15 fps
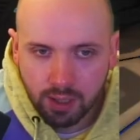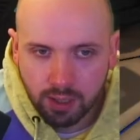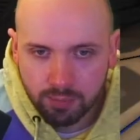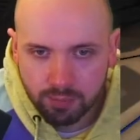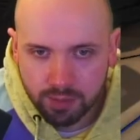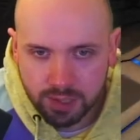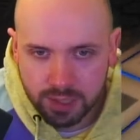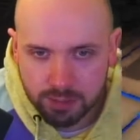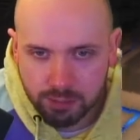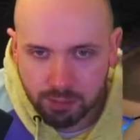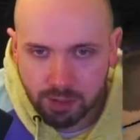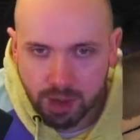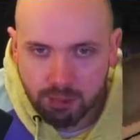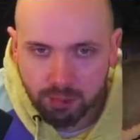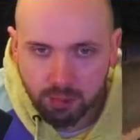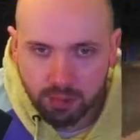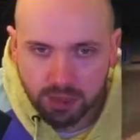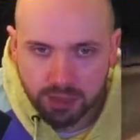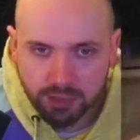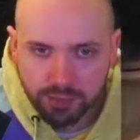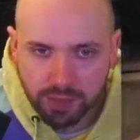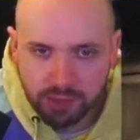This is my backboard
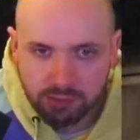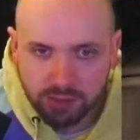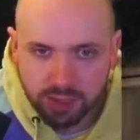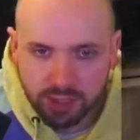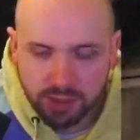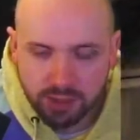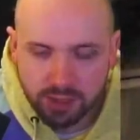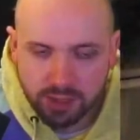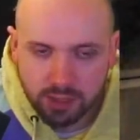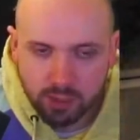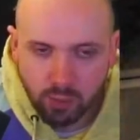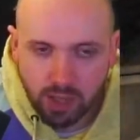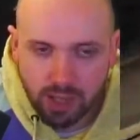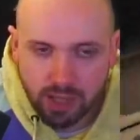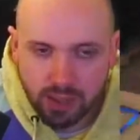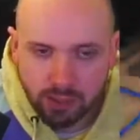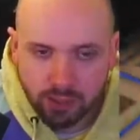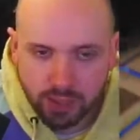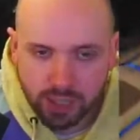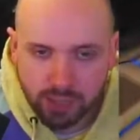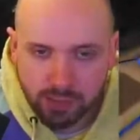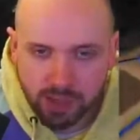interference, and this is where your
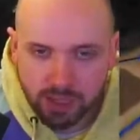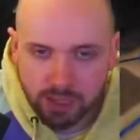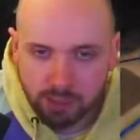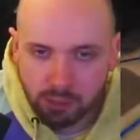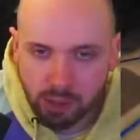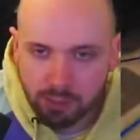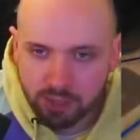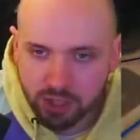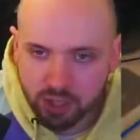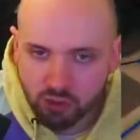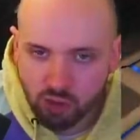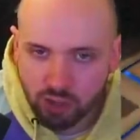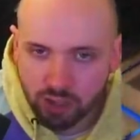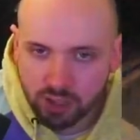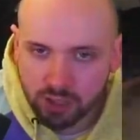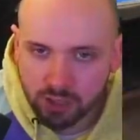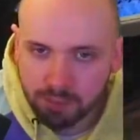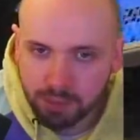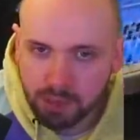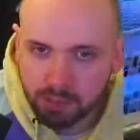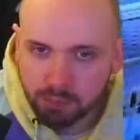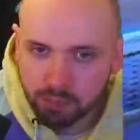teammates are probably striking the
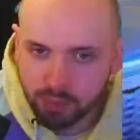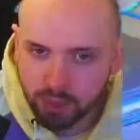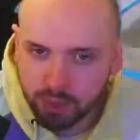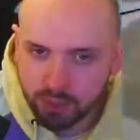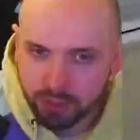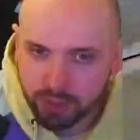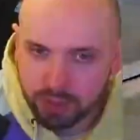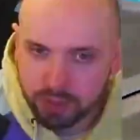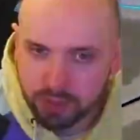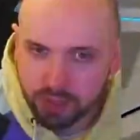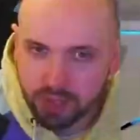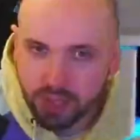backboard like this.